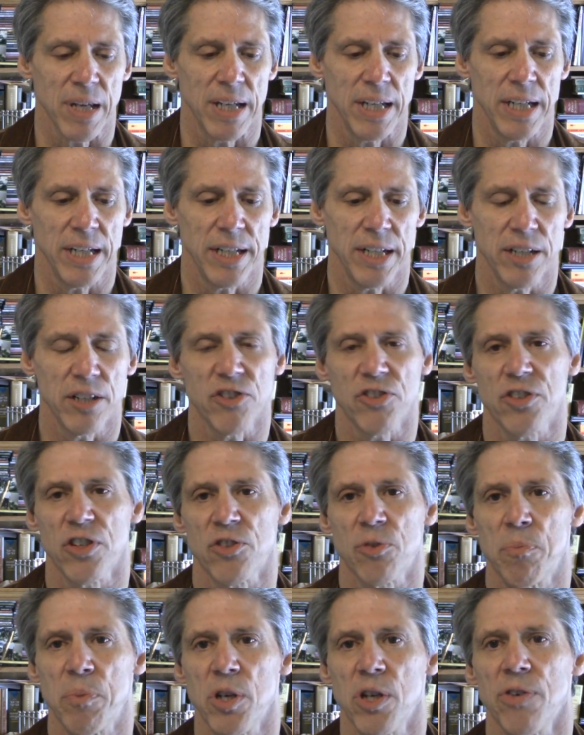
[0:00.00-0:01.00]
it is
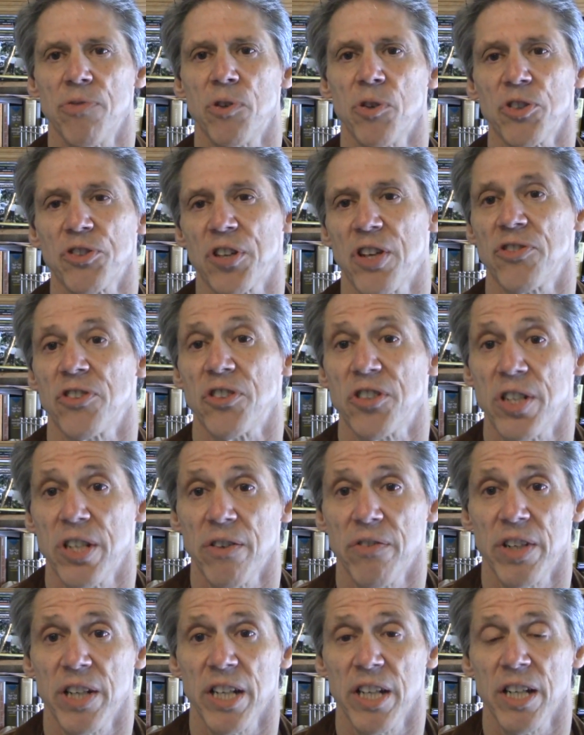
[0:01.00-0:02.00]
this beautiful
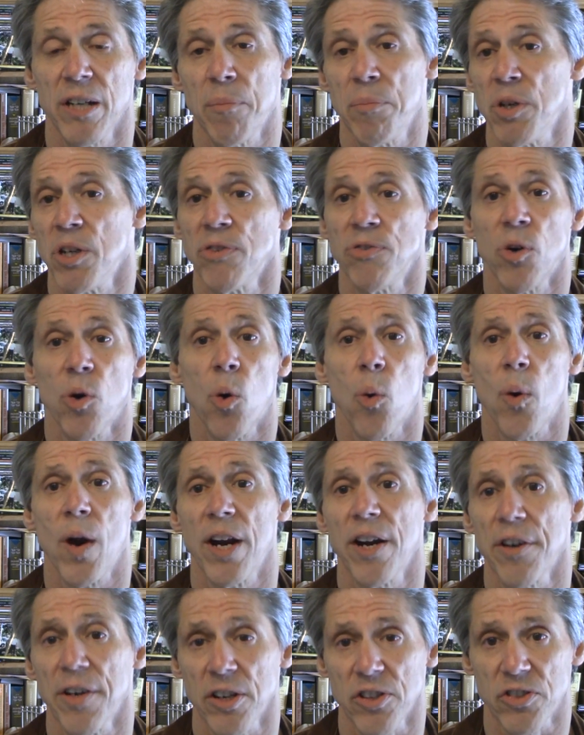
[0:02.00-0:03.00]
sensitivity, a beautiful
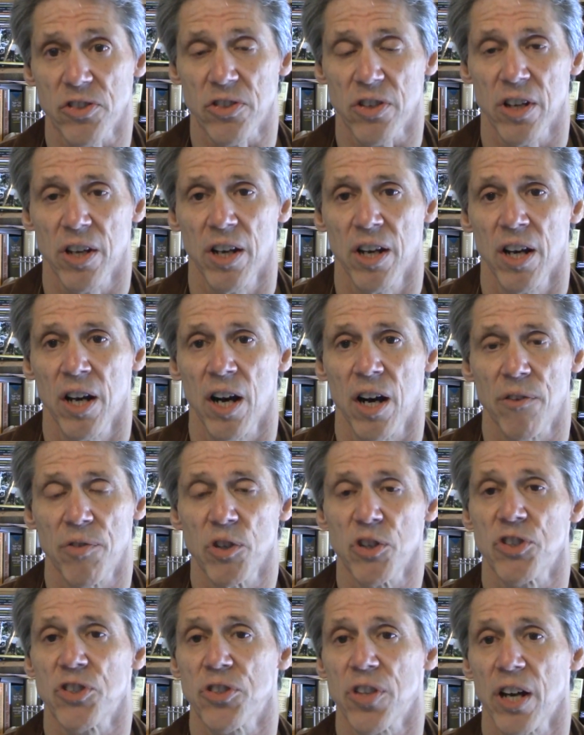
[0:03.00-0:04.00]
awareness of
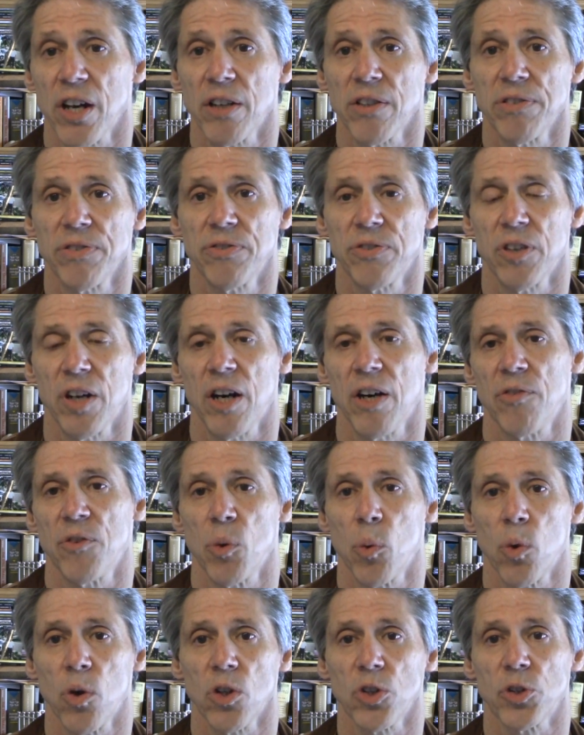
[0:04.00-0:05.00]
yourself, of
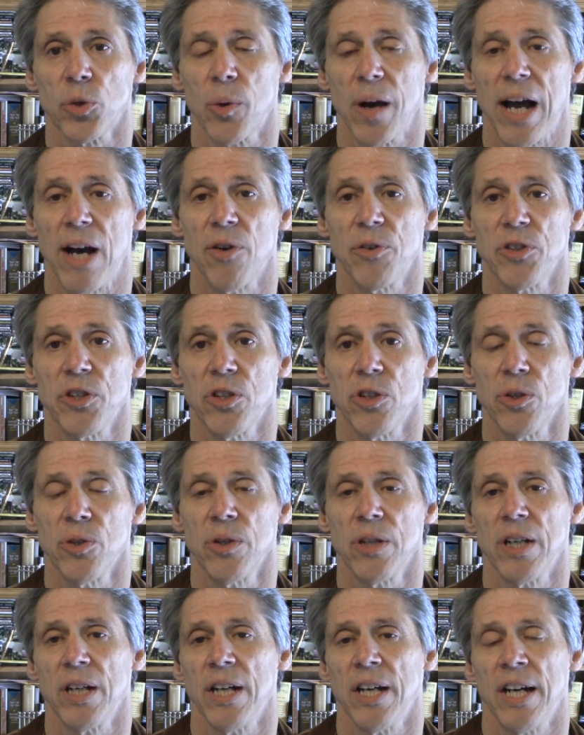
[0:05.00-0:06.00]
the world around
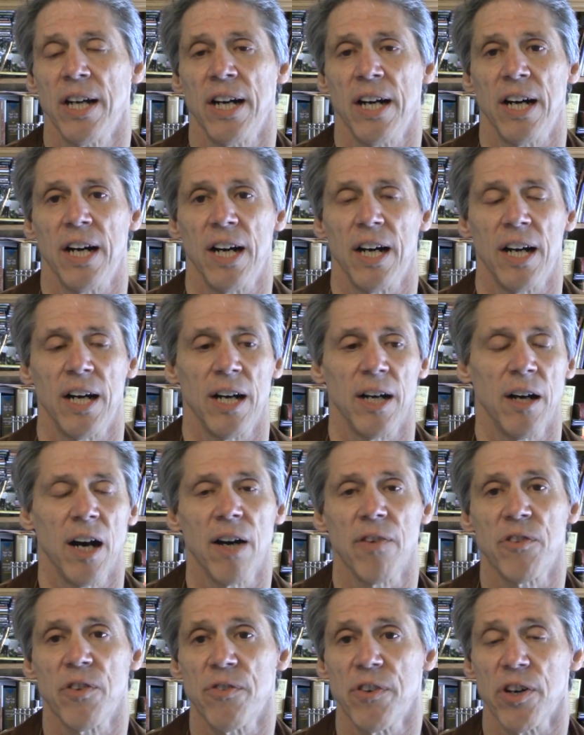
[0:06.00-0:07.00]
you,
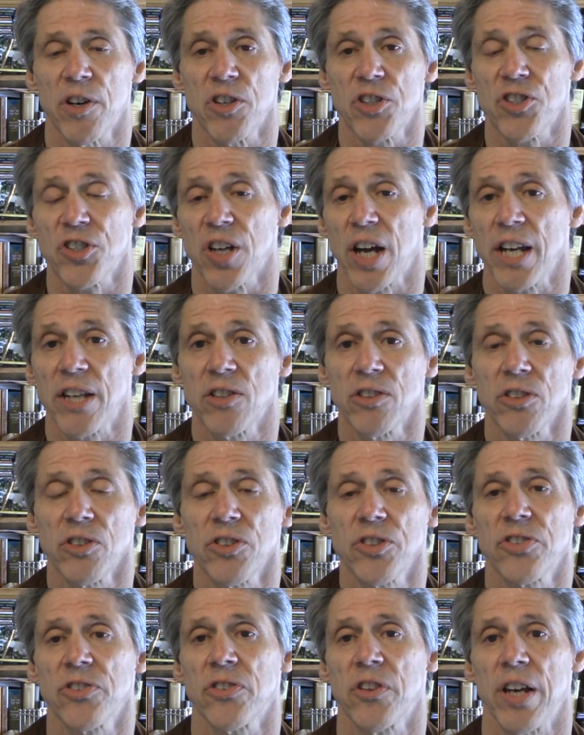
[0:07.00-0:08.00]
of the various
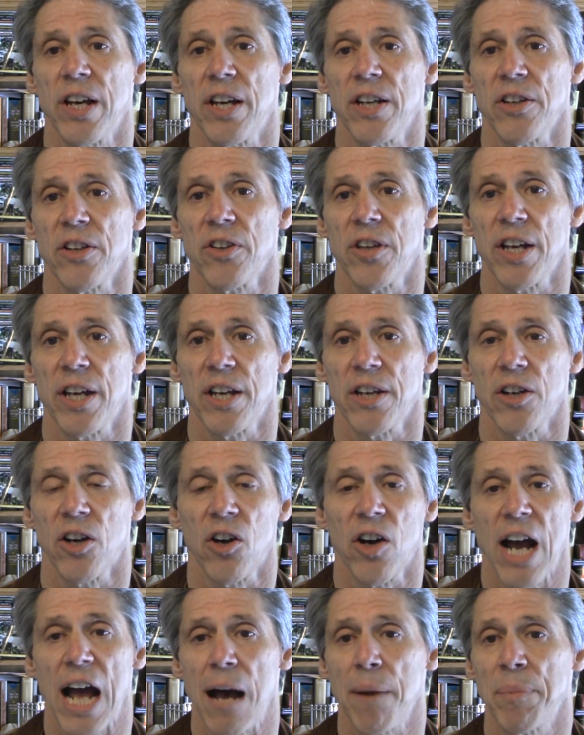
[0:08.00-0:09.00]
cycles that
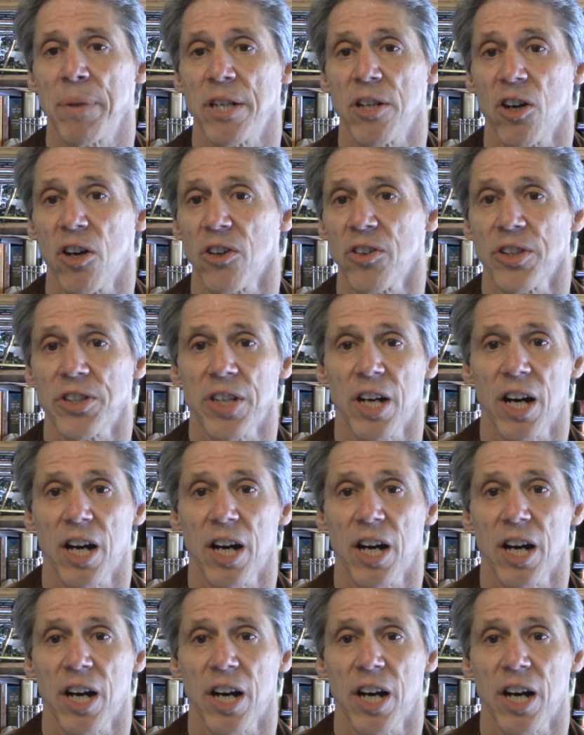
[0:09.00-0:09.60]
are happening all the